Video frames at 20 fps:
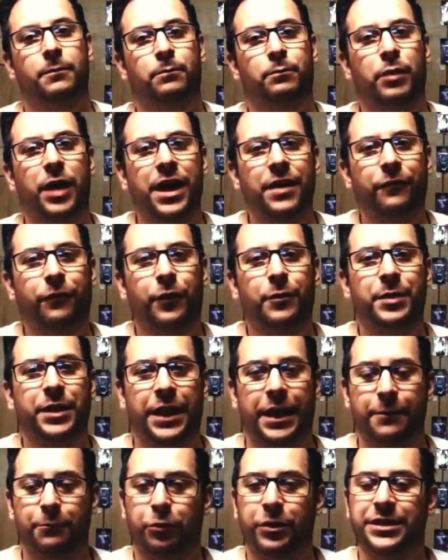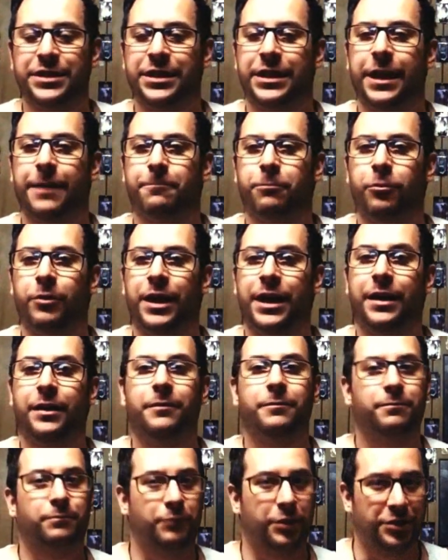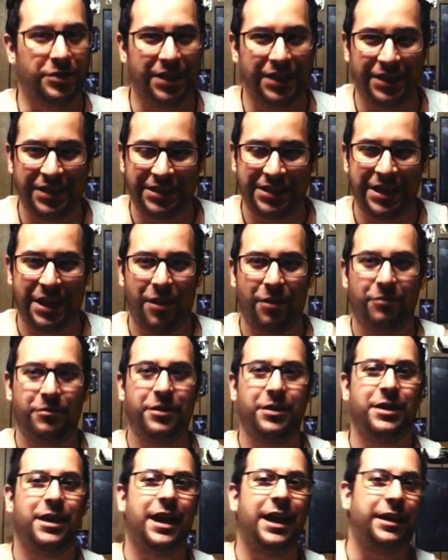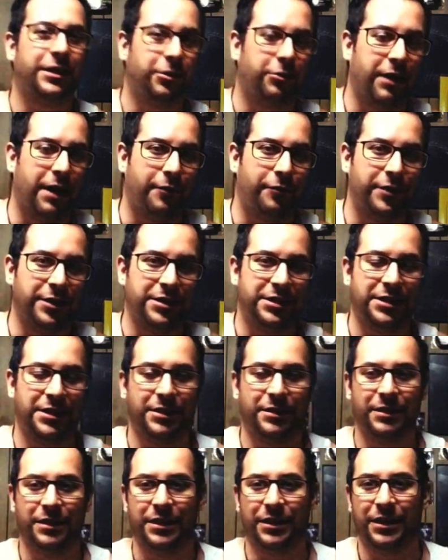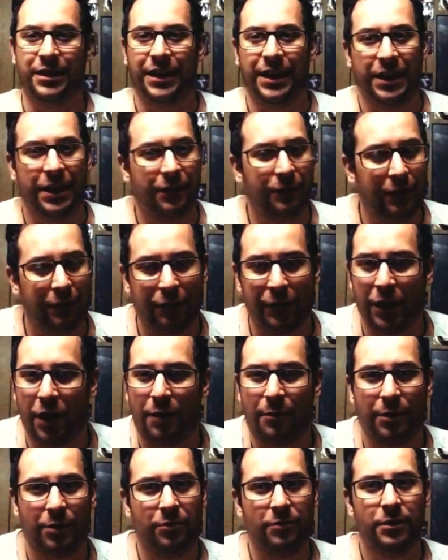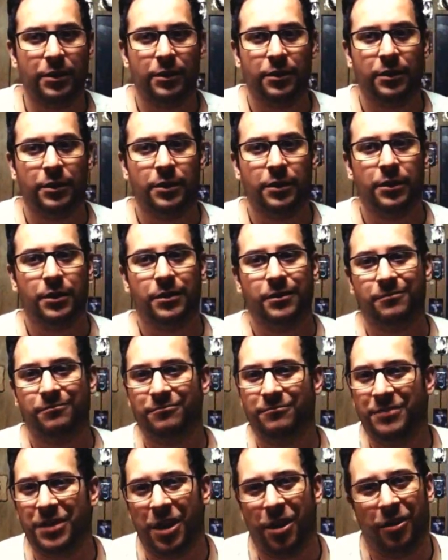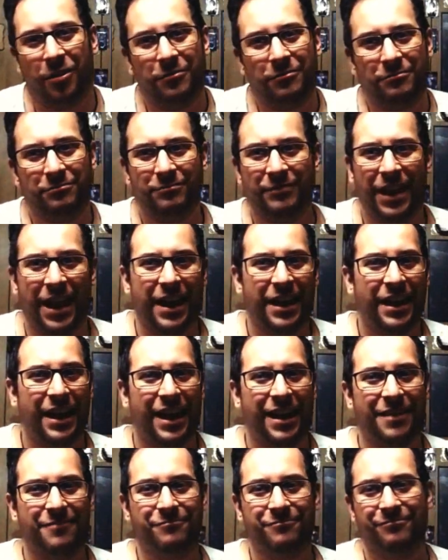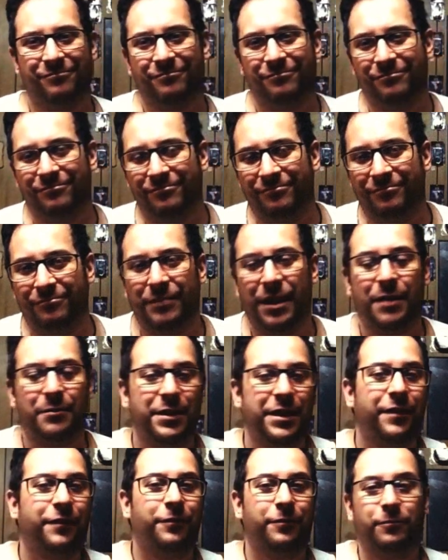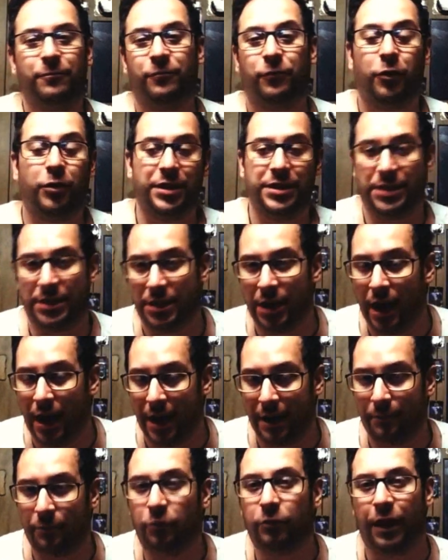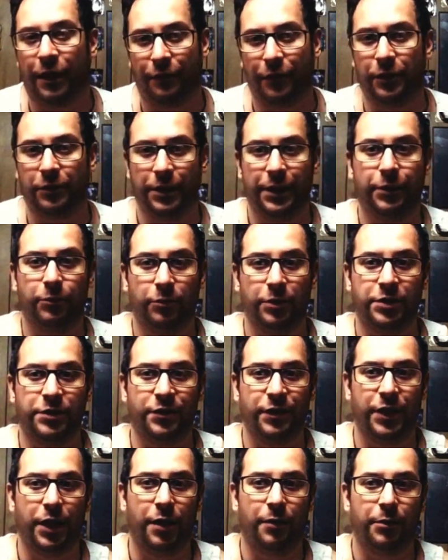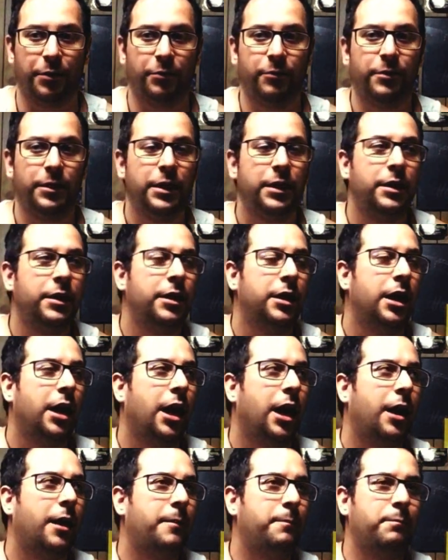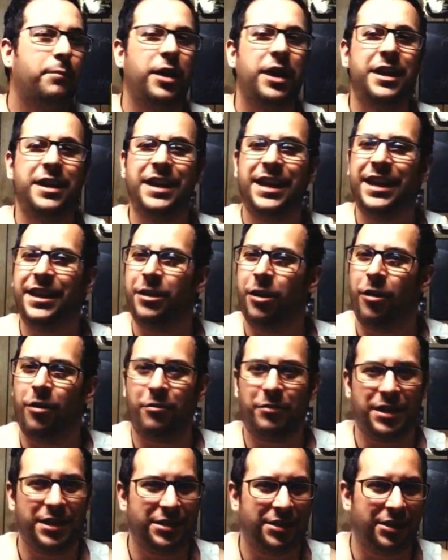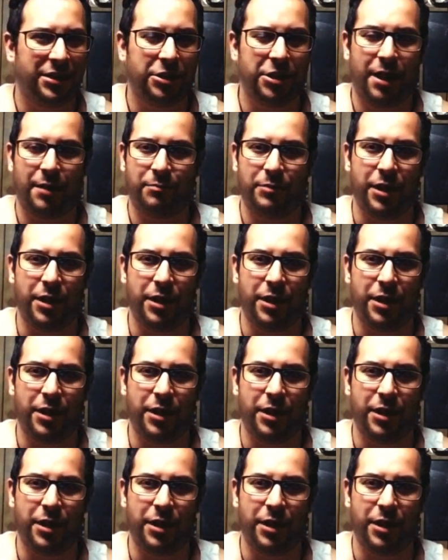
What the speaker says: But from a gameplay standpoint, much like the sound and the graphics, any of it phenomenal? No. Maybe for its time, graphically, it was phenomenal. But it all gets the job